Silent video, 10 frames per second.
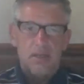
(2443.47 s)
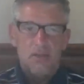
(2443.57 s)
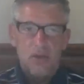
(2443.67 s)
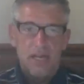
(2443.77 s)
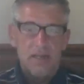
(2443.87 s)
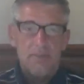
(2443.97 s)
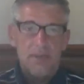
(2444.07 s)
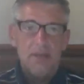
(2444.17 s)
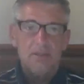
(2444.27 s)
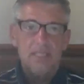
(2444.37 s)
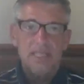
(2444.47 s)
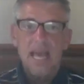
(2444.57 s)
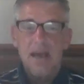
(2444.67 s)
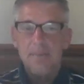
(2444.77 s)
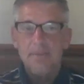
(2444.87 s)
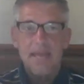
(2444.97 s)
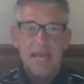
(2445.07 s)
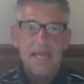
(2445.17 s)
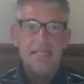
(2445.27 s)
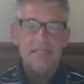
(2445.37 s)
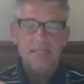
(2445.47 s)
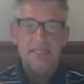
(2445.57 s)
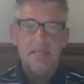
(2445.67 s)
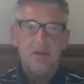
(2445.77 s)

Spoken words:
try to appeal to them and,